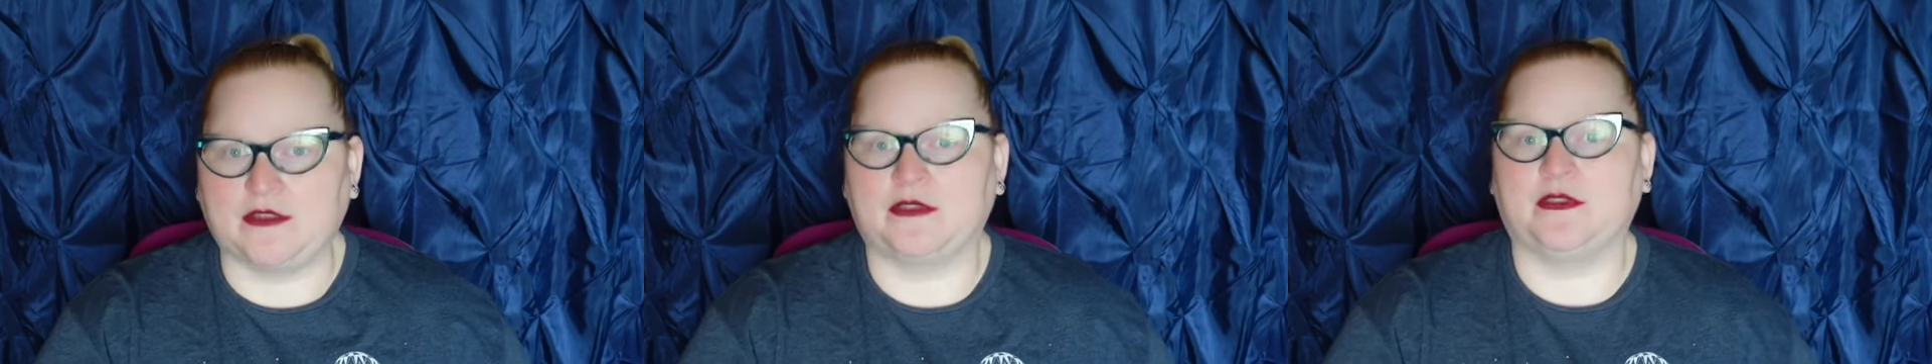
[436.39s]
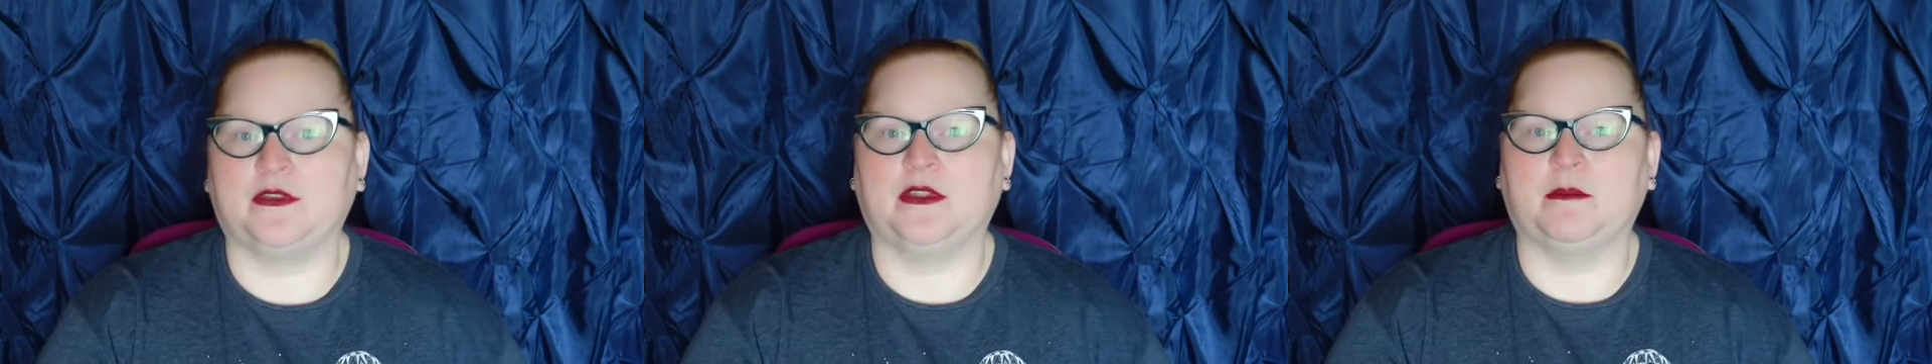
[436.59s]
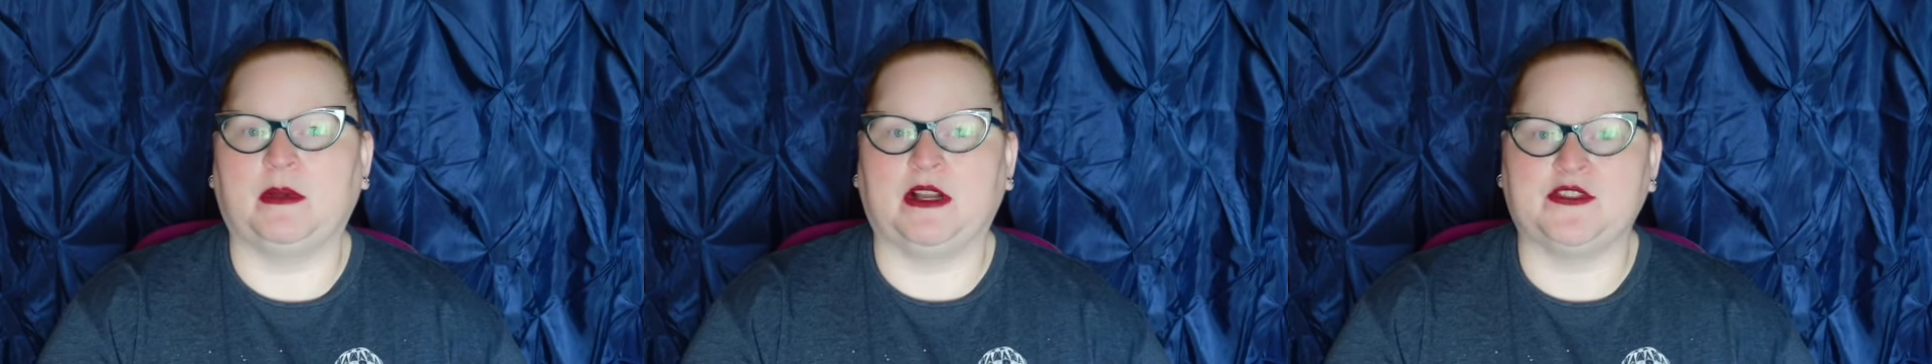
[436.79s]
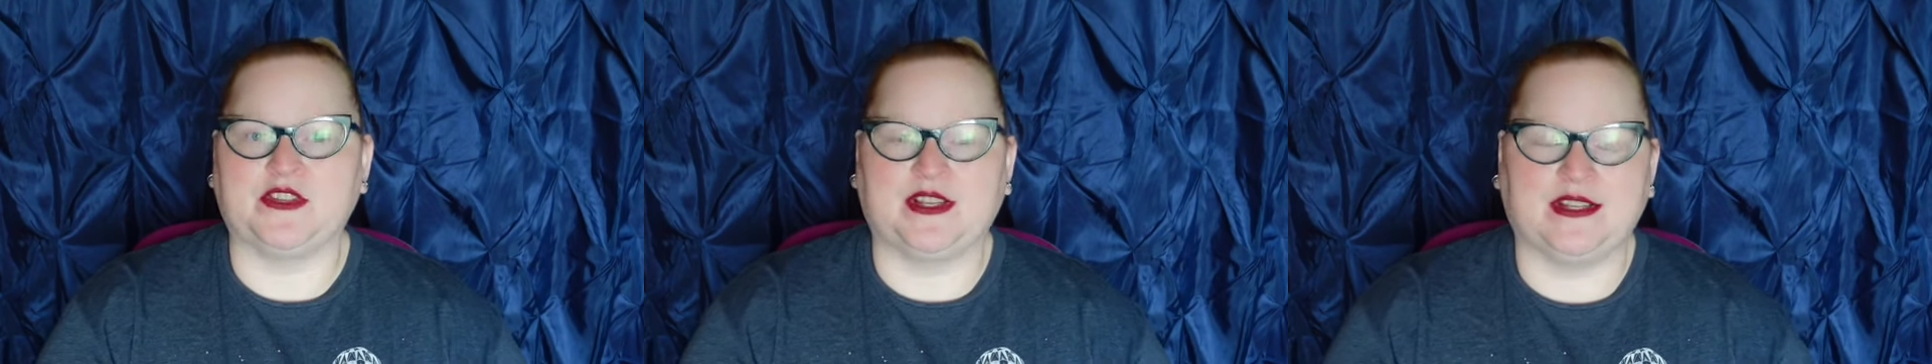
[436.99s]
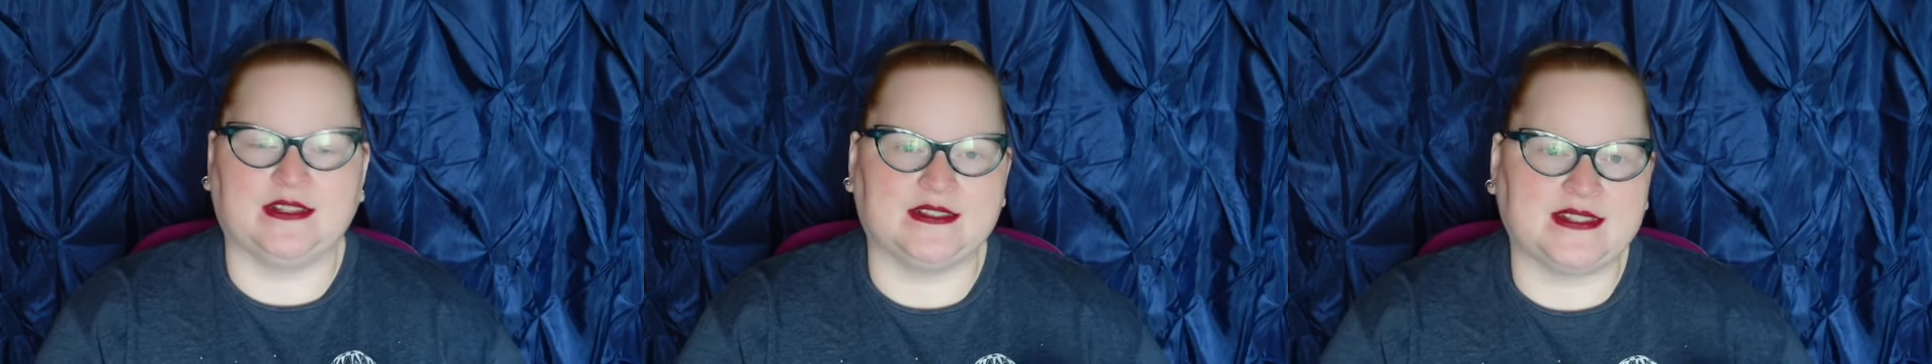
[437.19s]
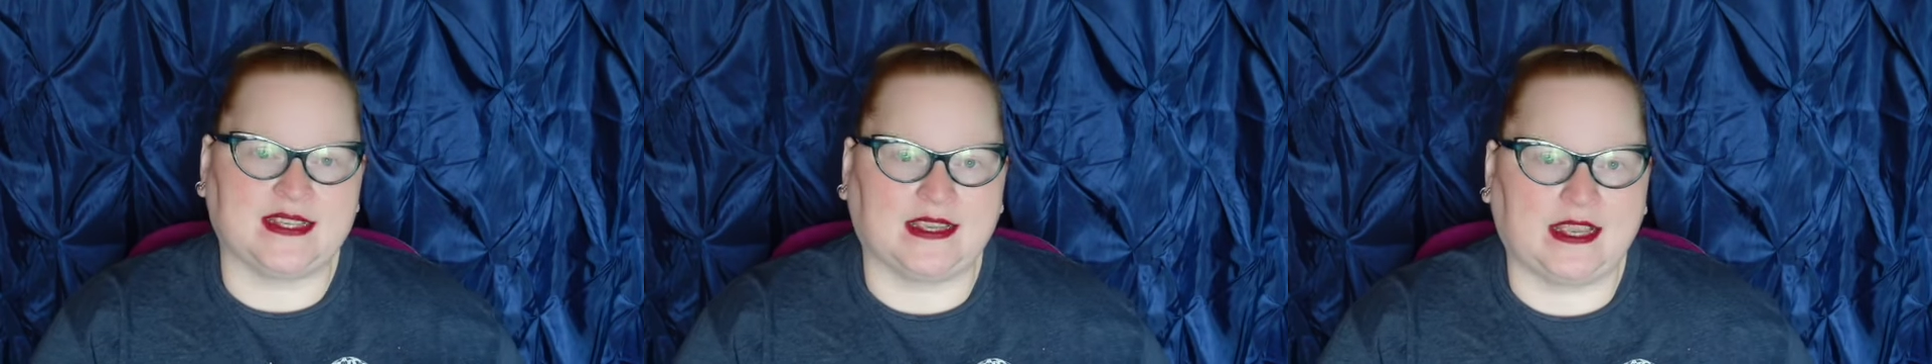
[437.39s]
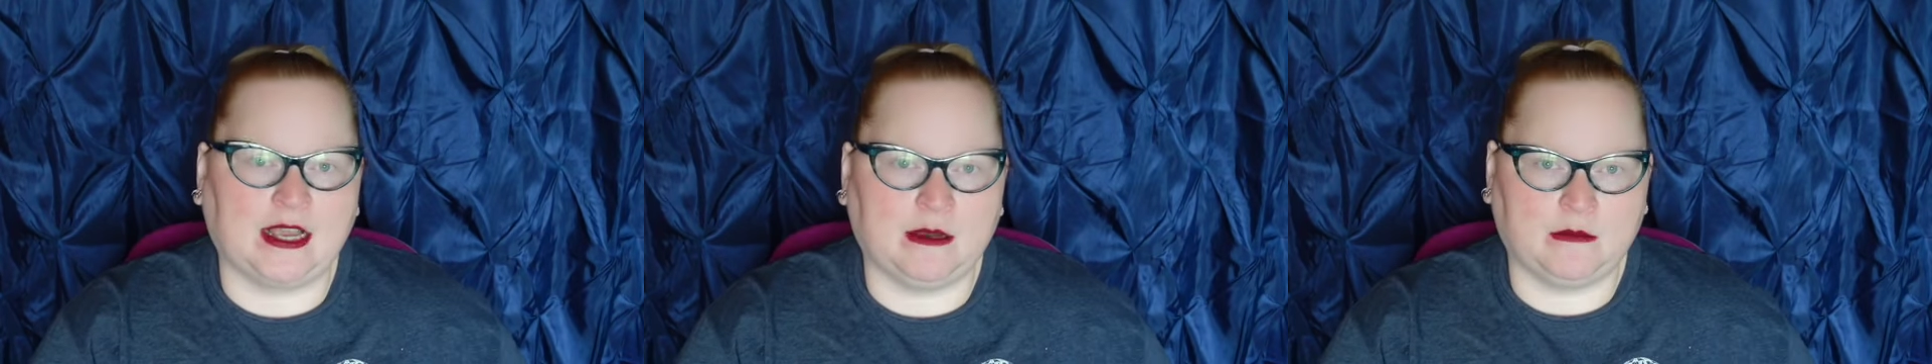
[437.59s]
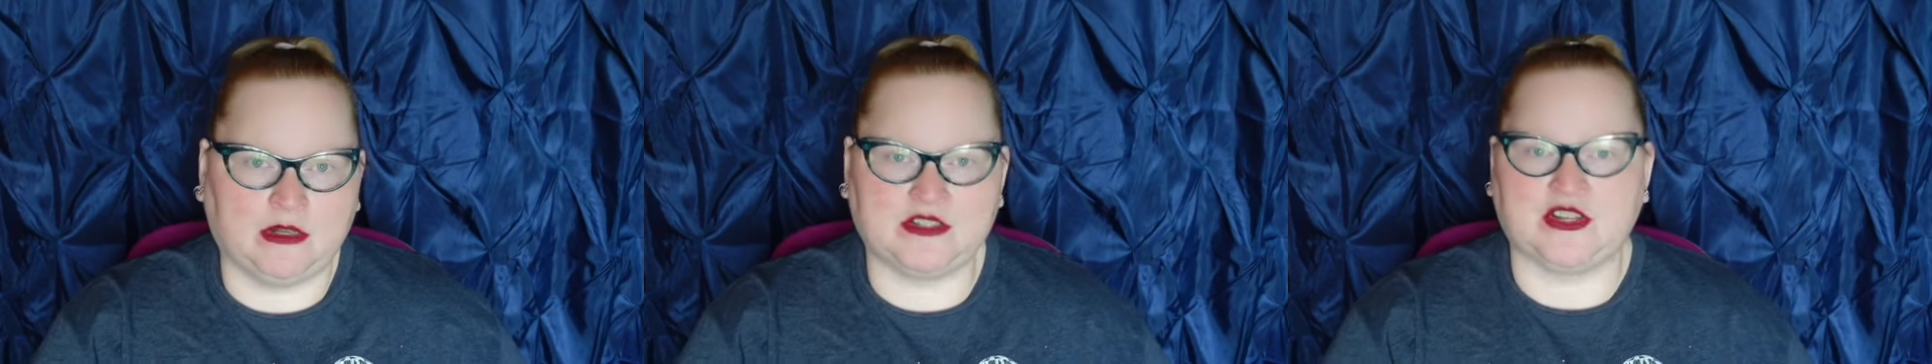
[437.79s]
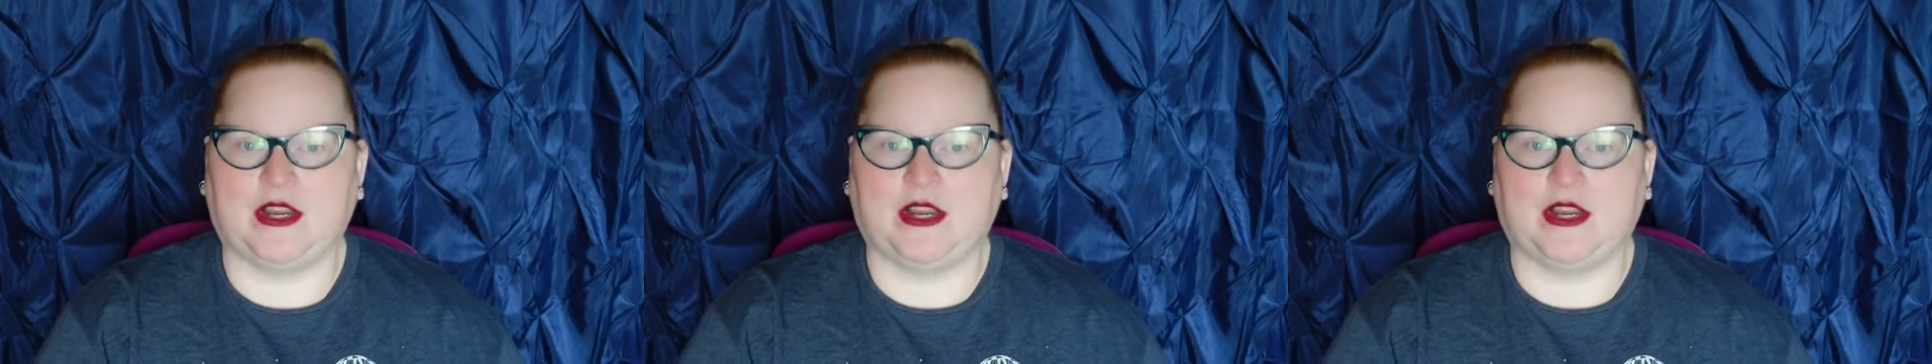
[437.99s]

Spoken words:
through the budget and seeing how much